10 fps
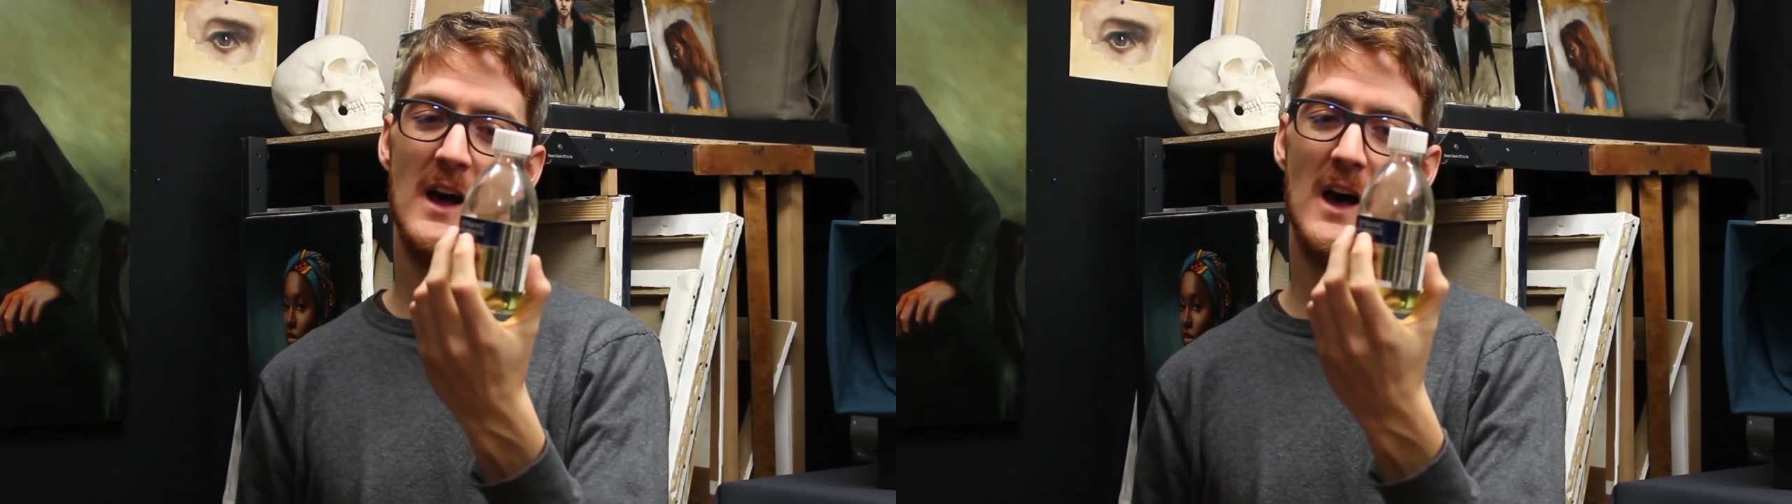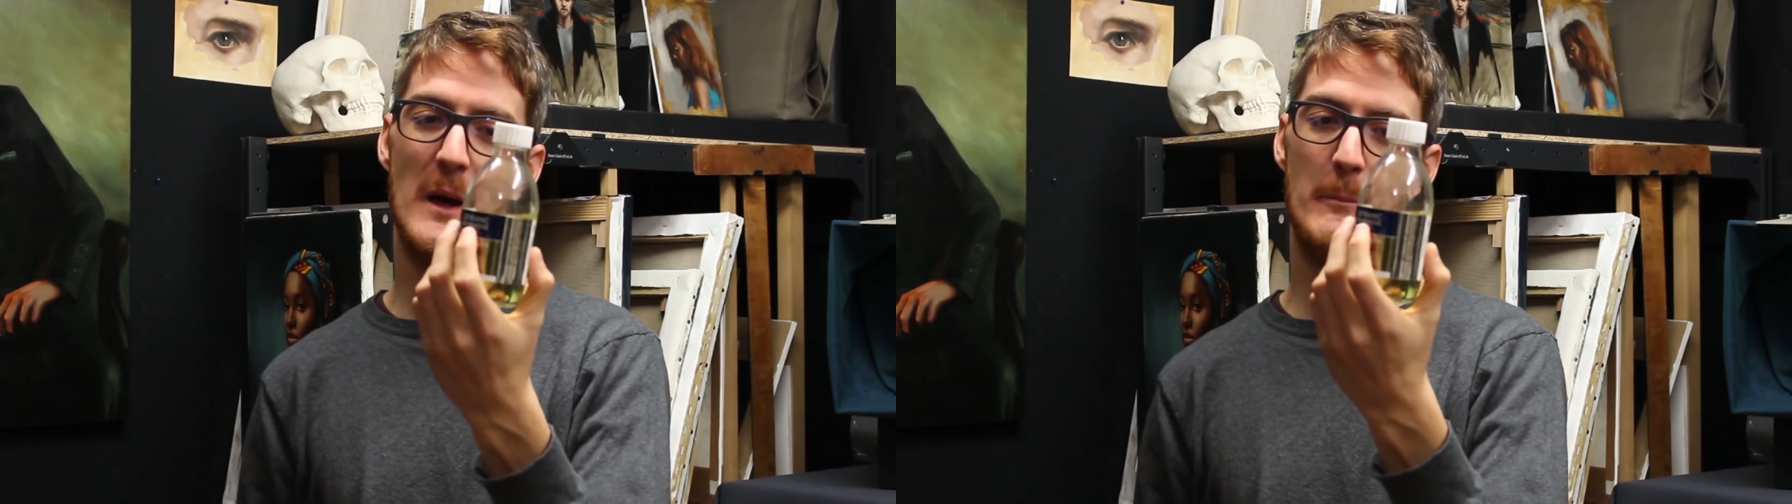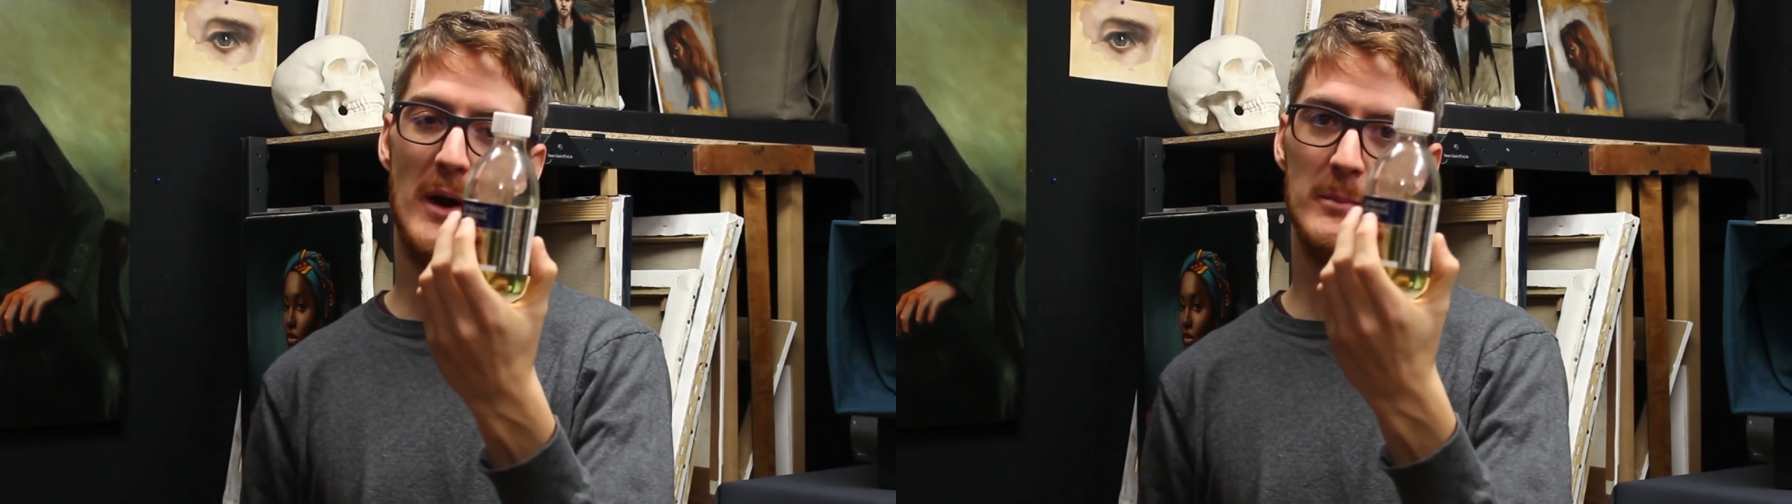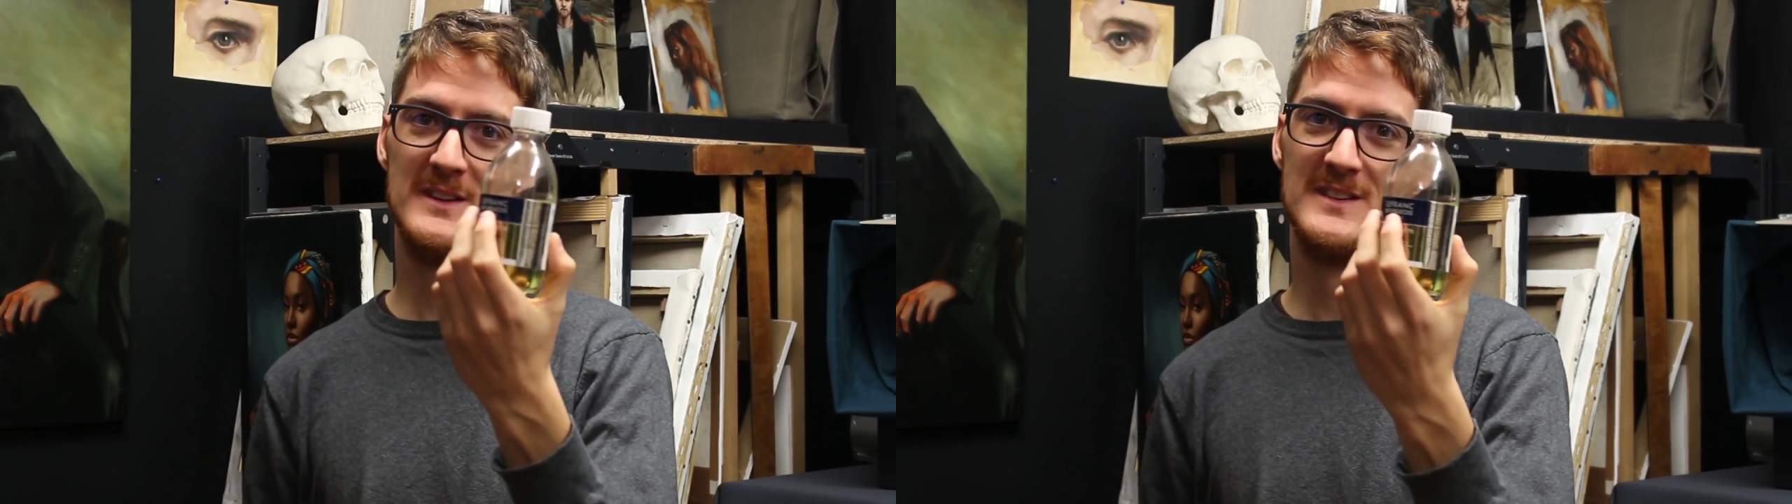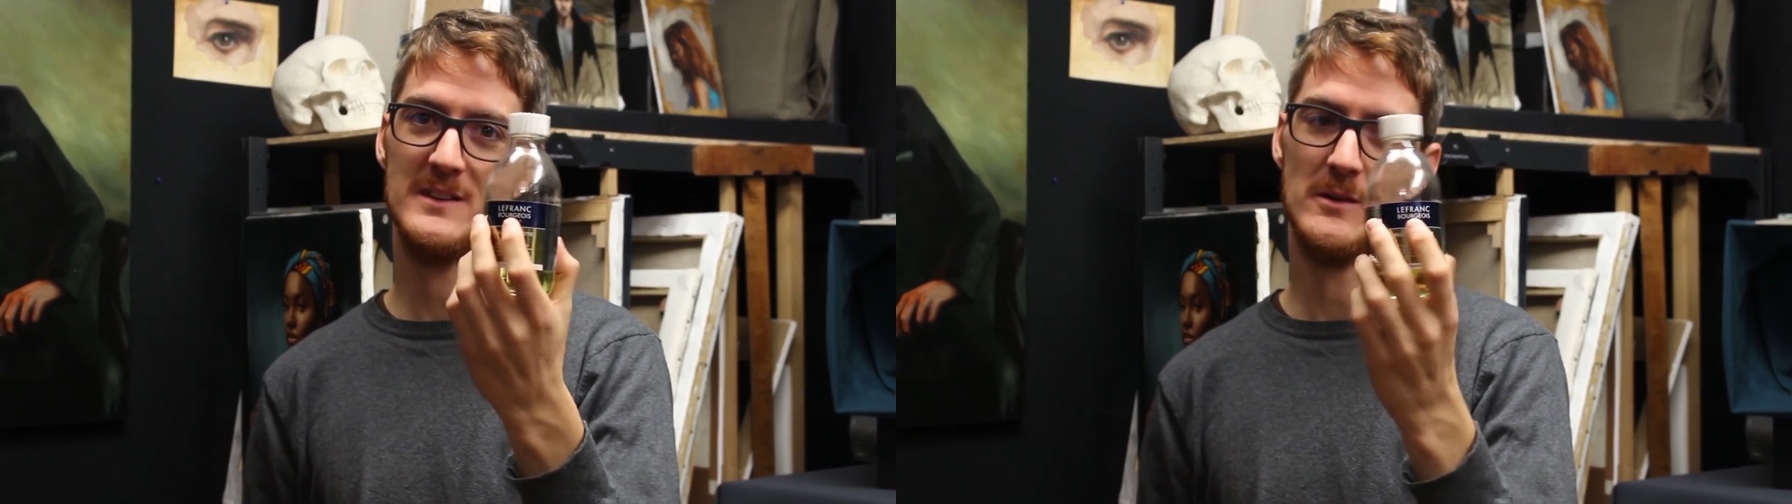poppy
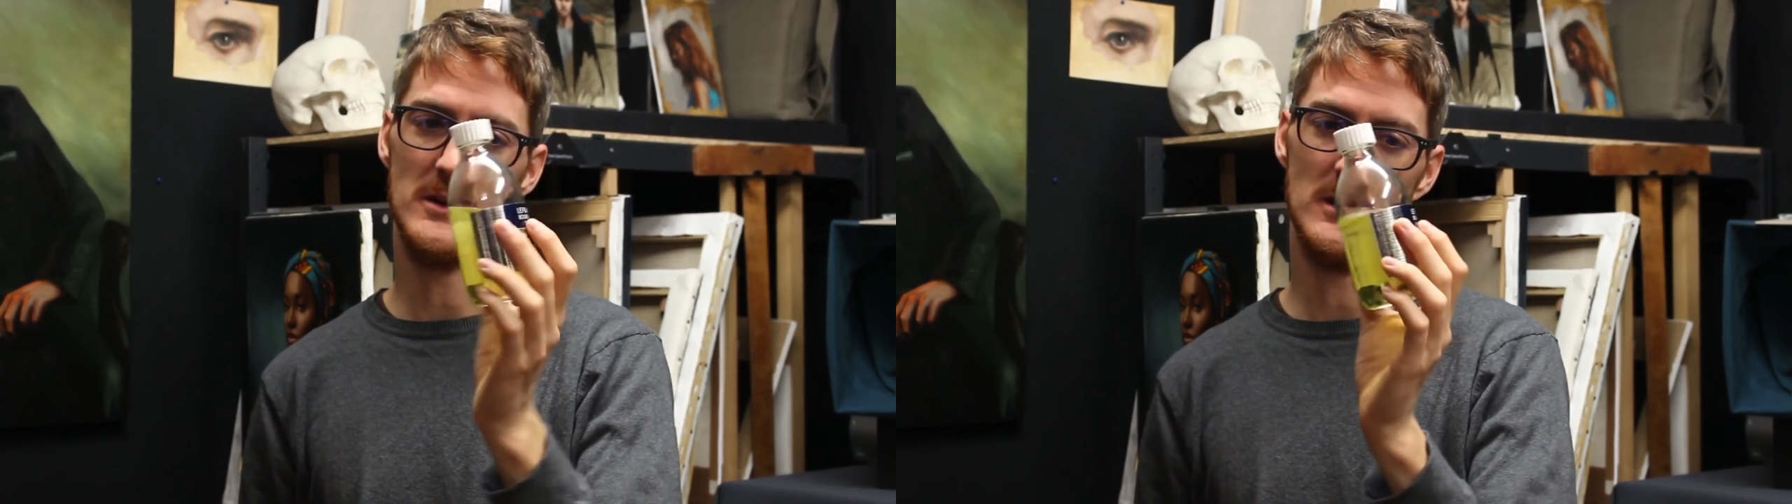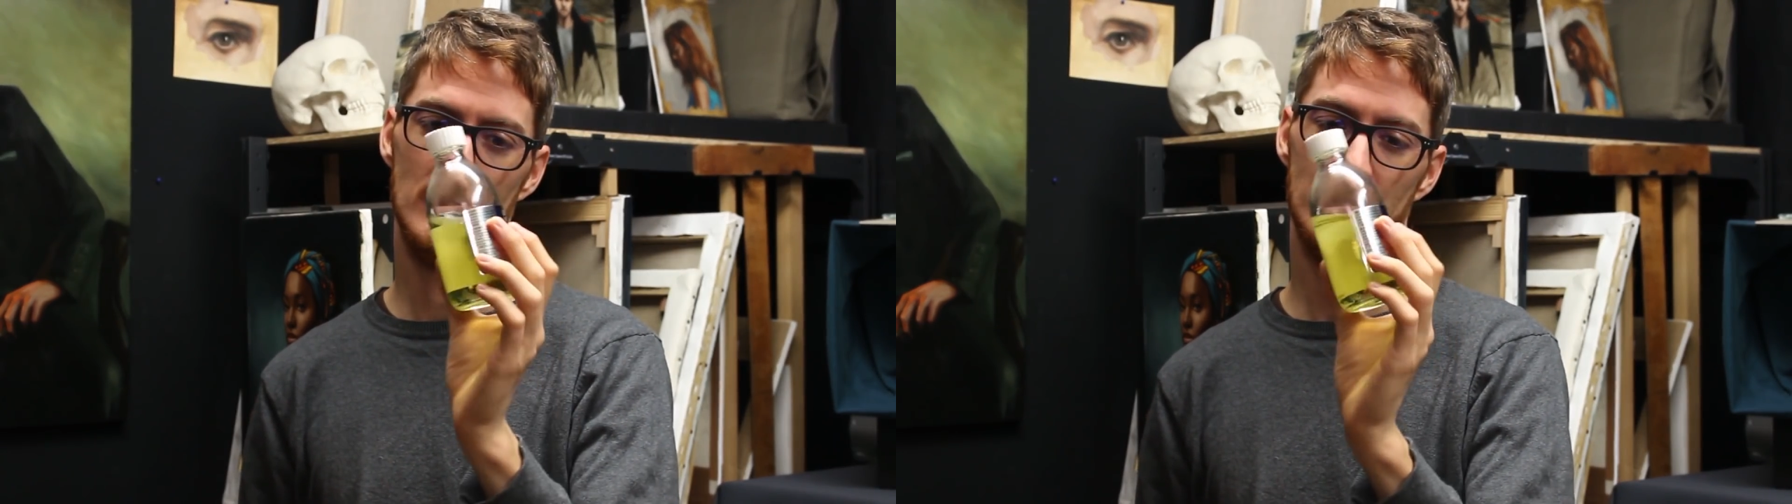seed oil.